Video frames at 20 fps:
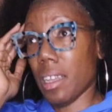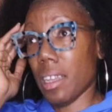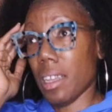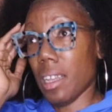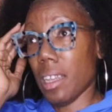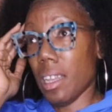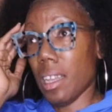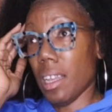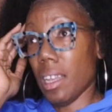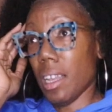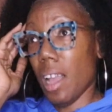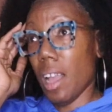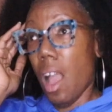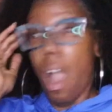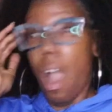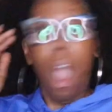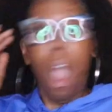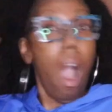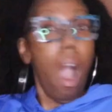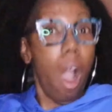
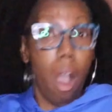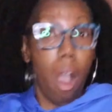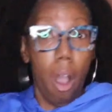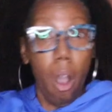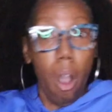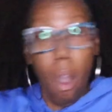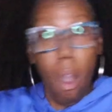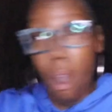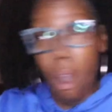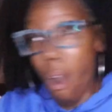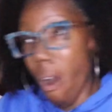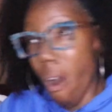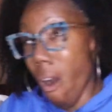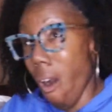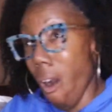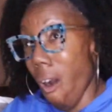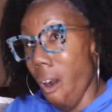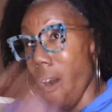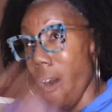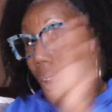
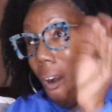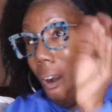Nobody speaks.